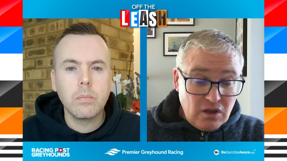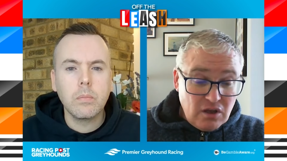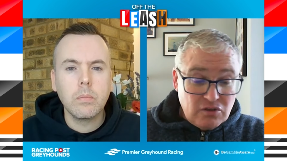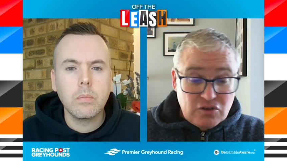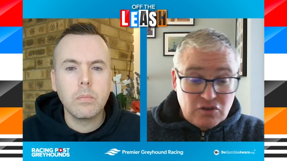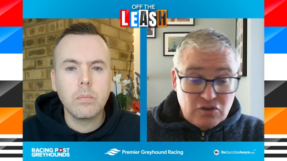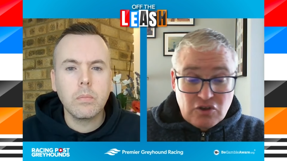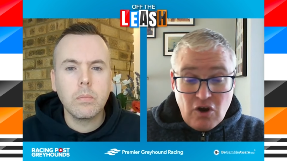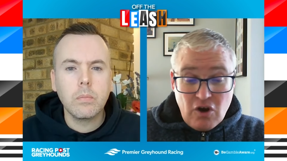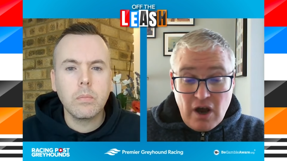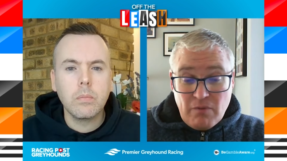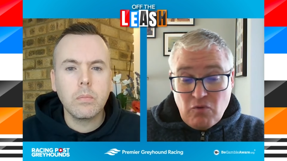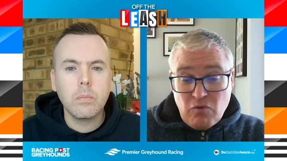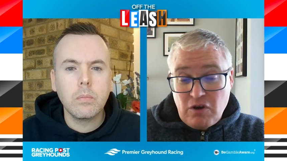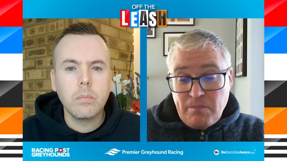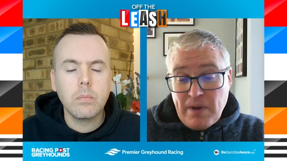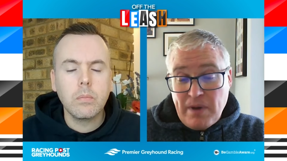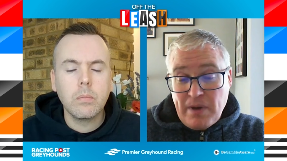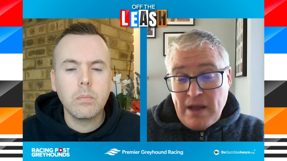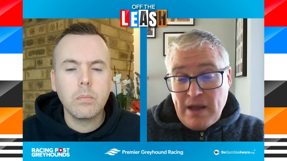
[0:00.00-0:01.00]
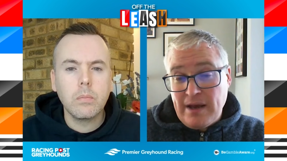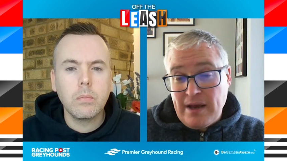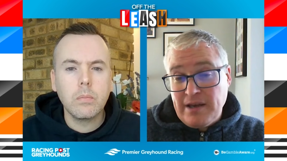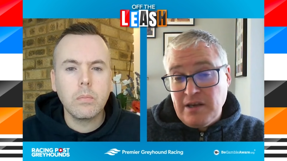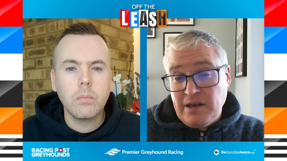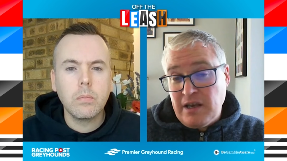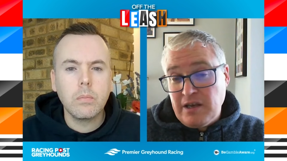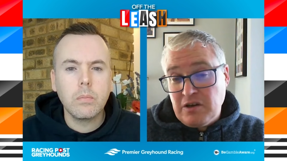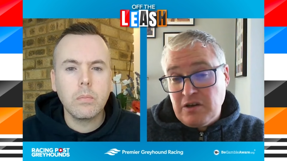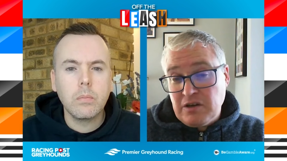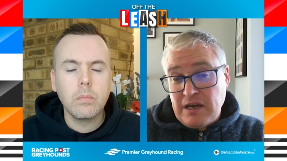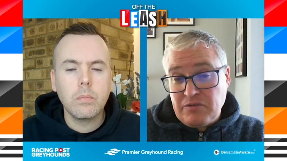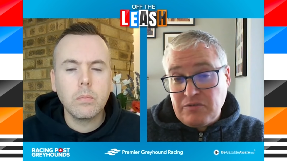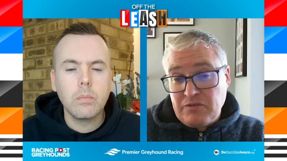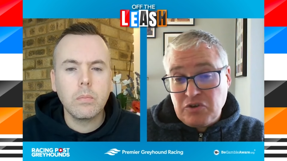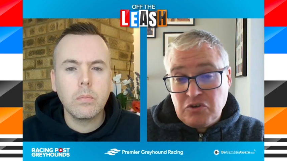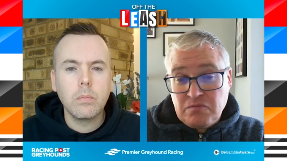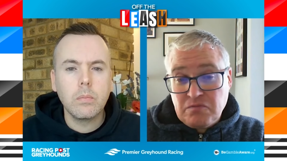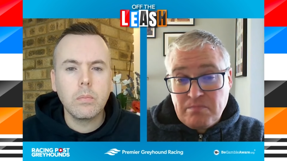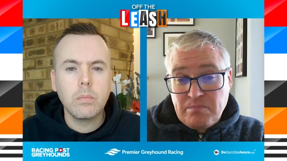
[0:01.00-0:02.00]
Speaker 1: And Skywalk Capella, he could have
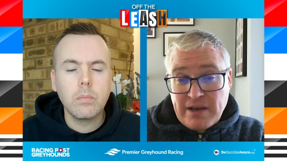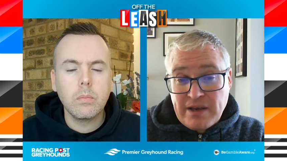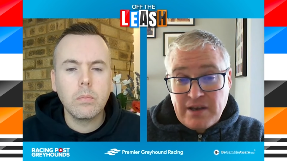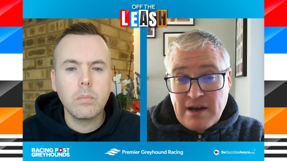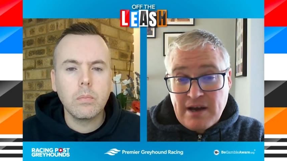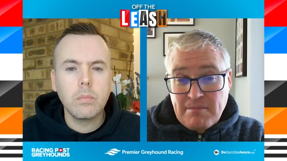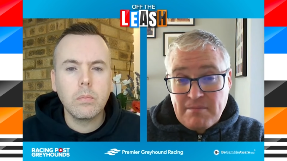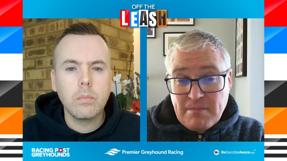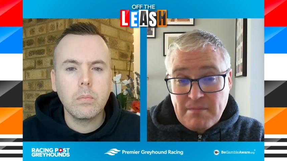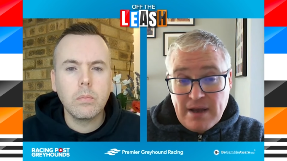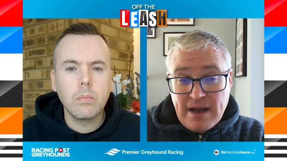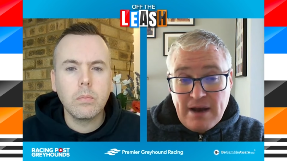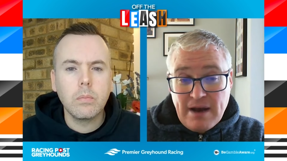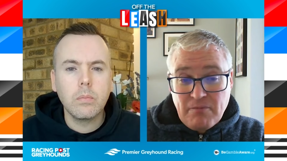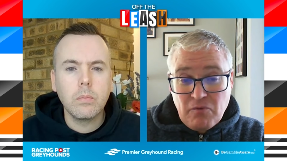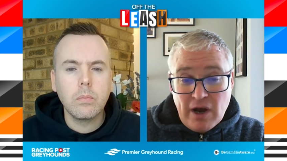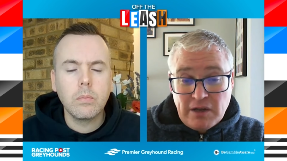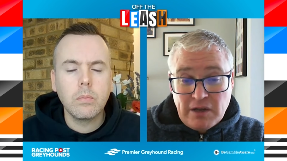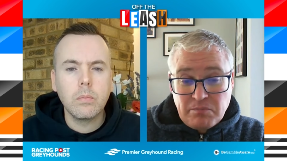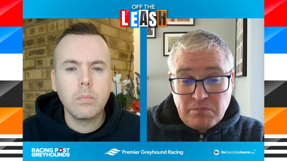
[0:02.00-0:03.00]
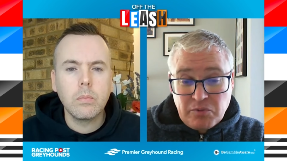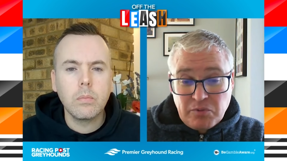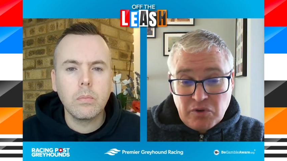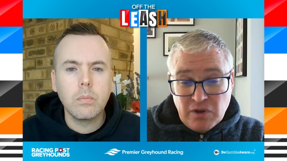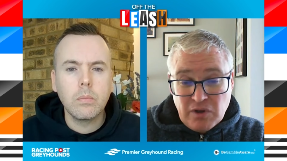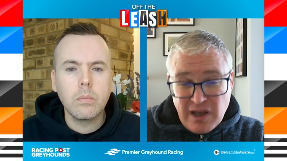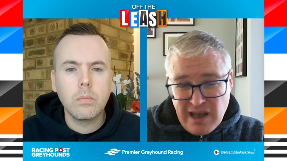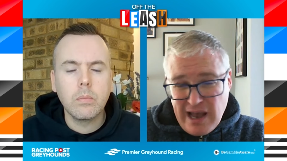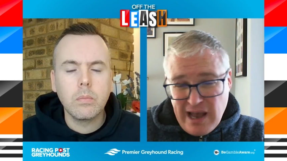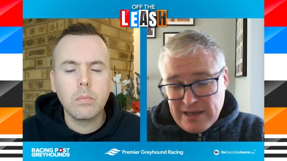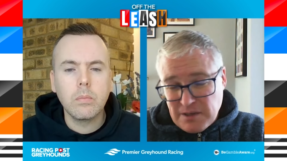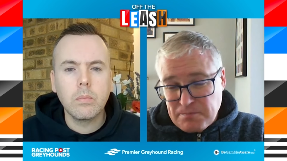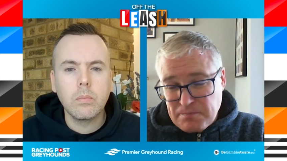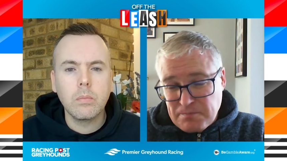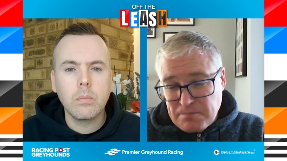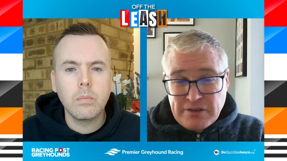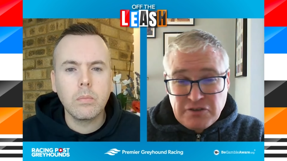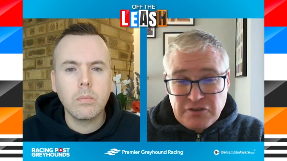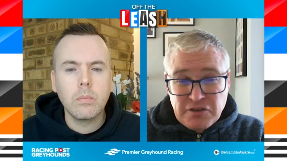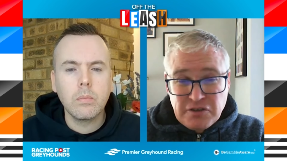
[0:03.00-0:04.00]
a good make-up out wide. But at the
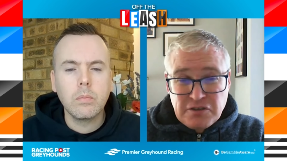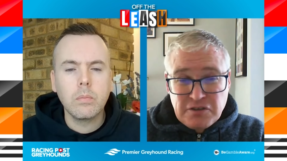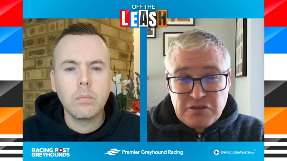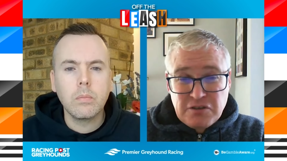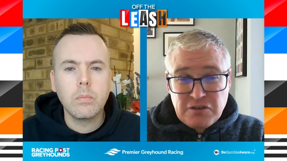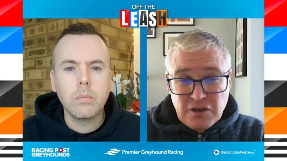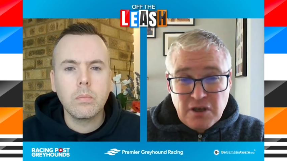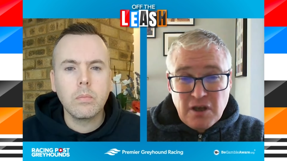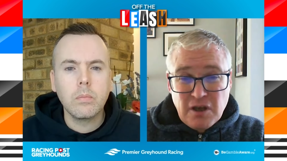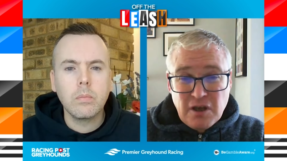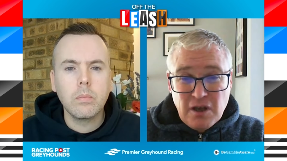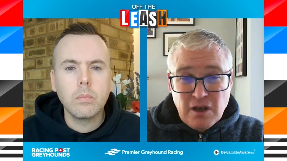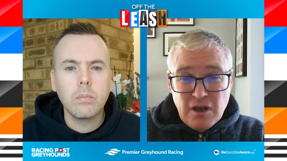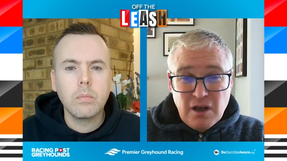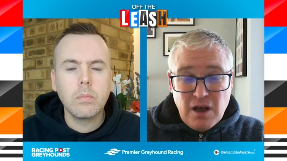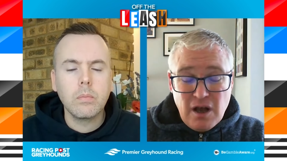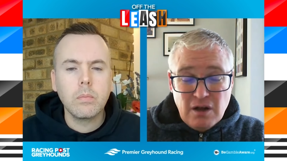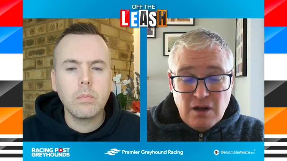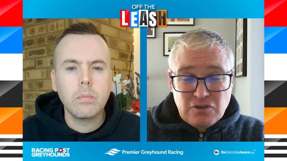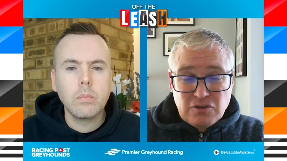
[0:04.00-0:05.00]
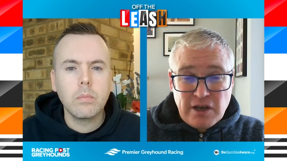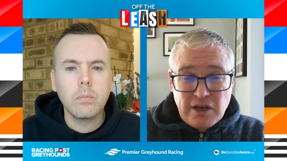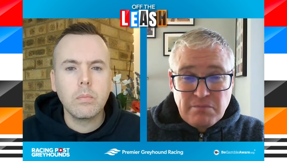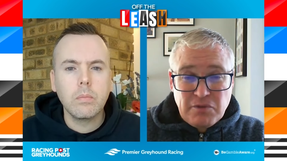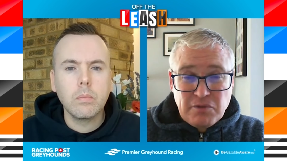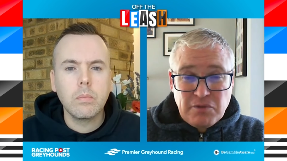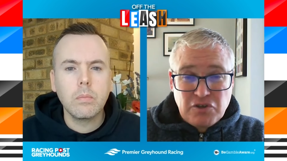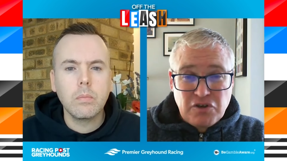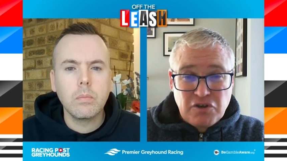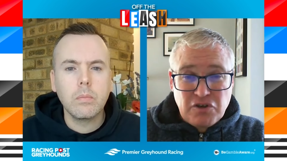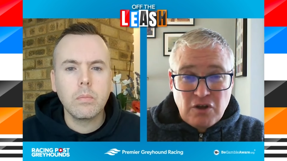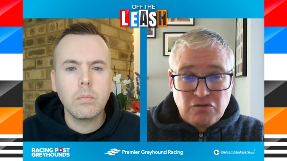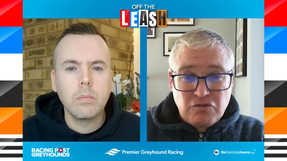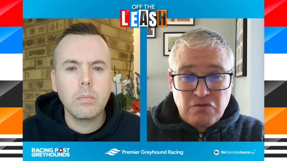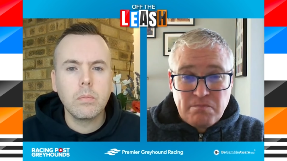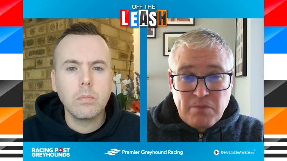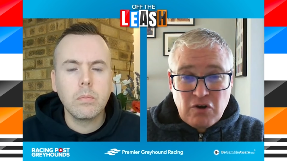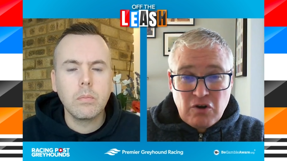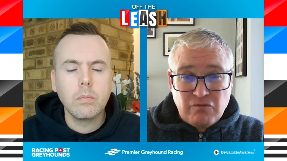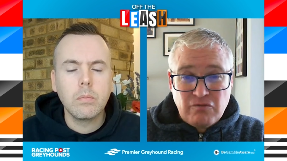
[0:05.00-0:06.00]
prices, I'll take my chance with
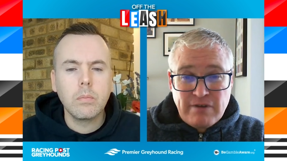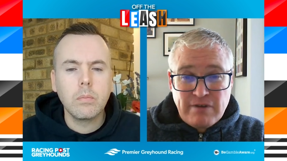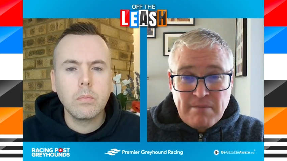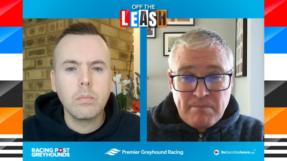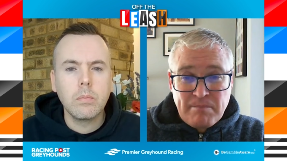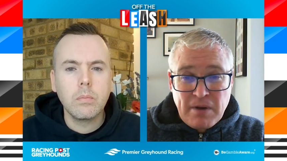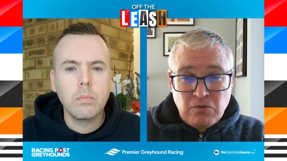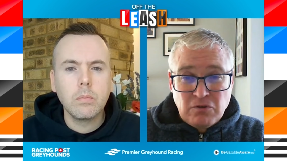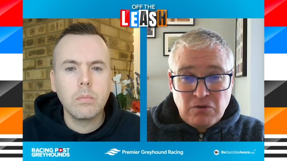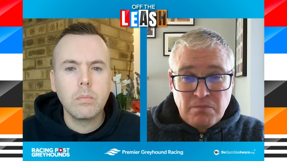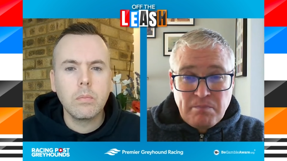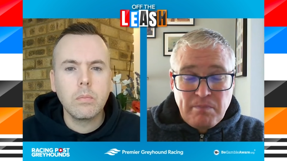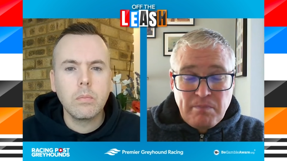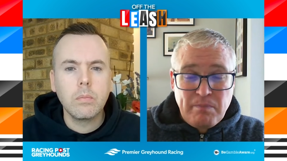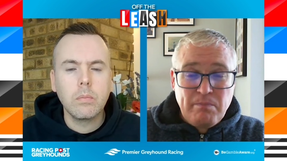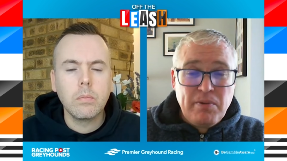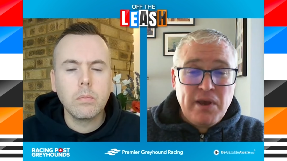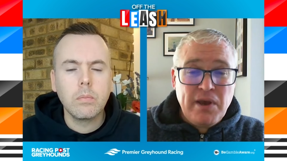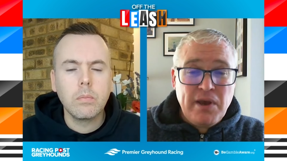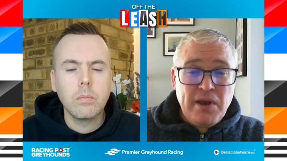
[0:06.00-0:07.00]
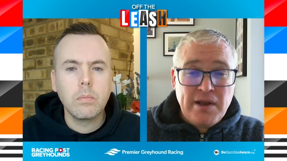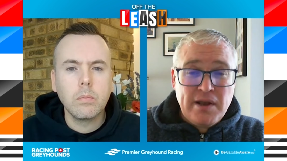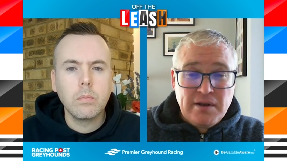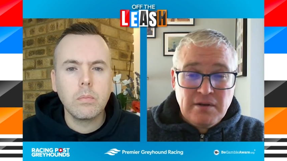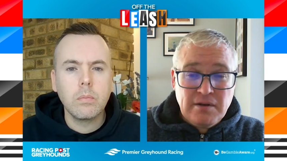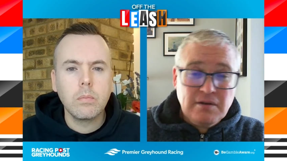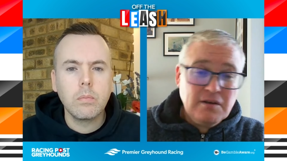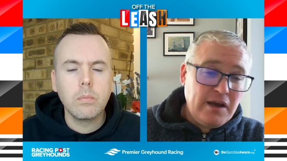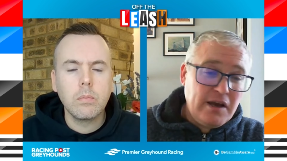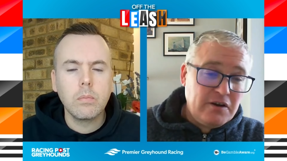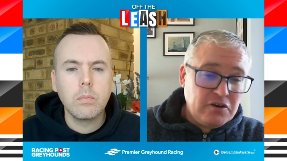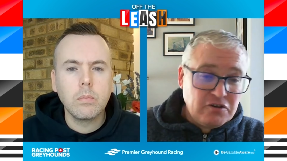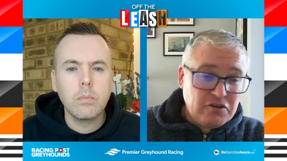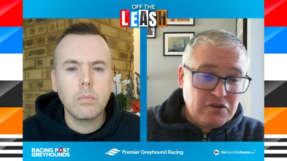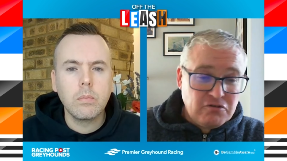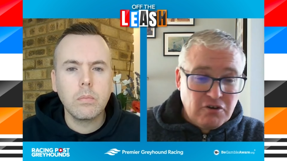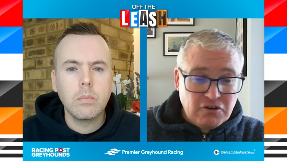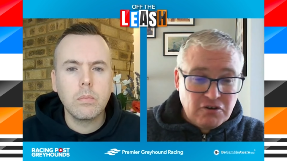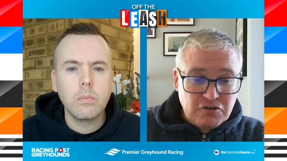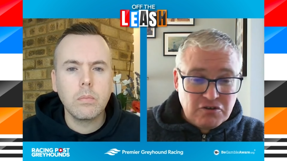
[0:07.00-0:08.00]
Bogger Rambo. Ping, get
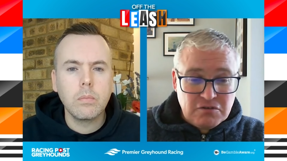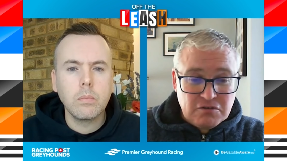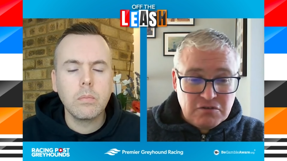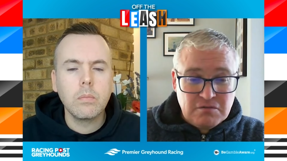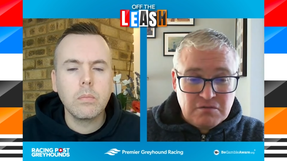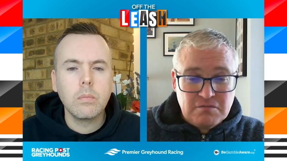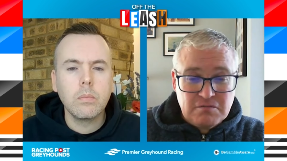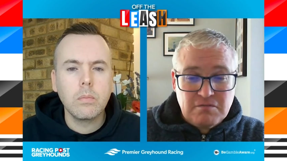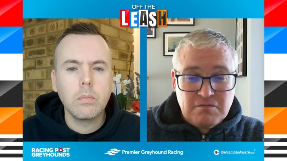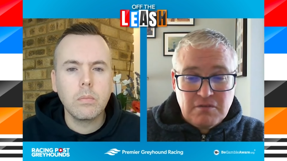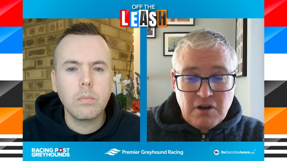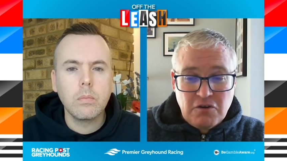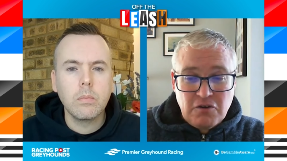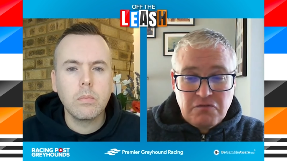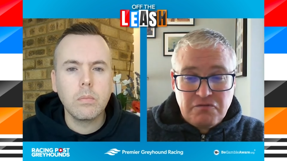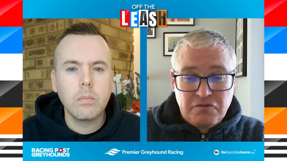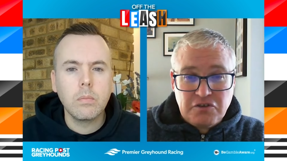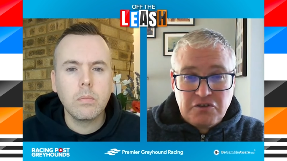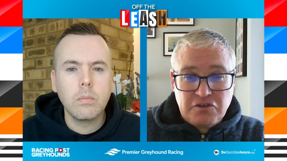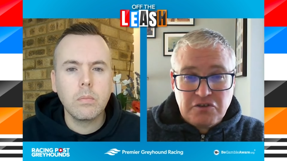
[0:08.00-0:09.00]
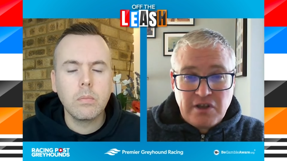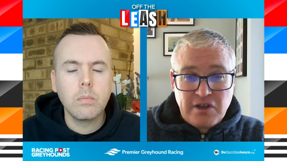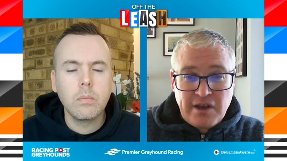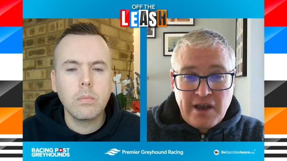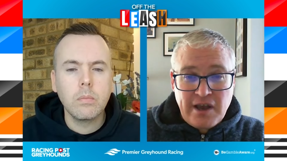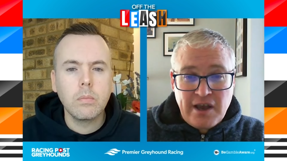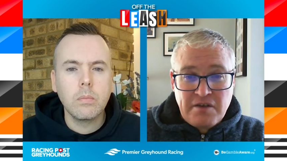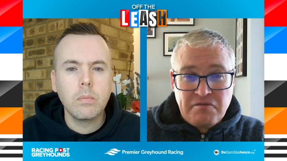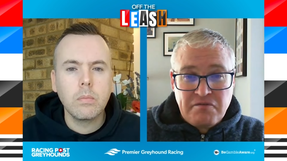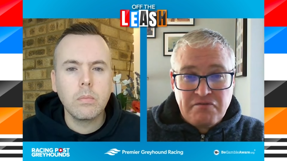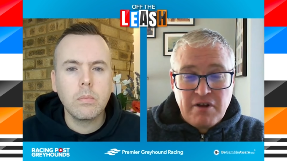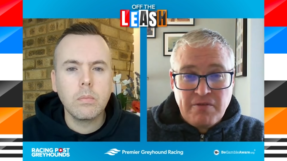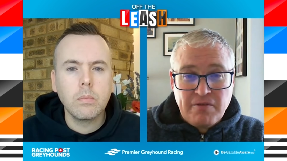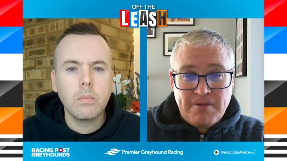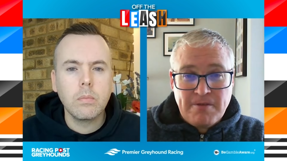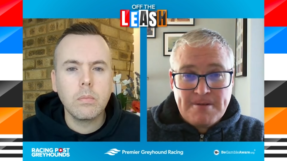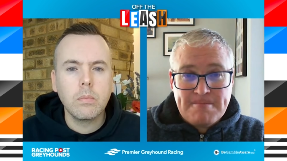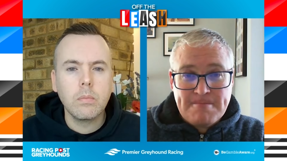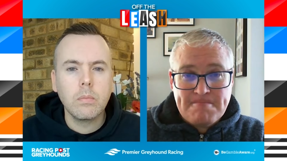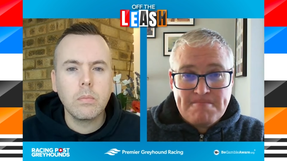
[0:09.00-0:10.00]
across, and hopefully stay out in
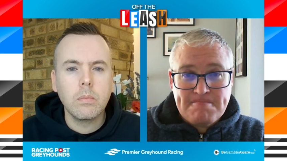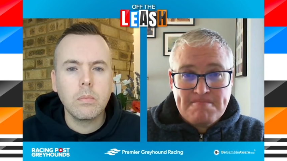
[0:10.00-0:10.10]
front.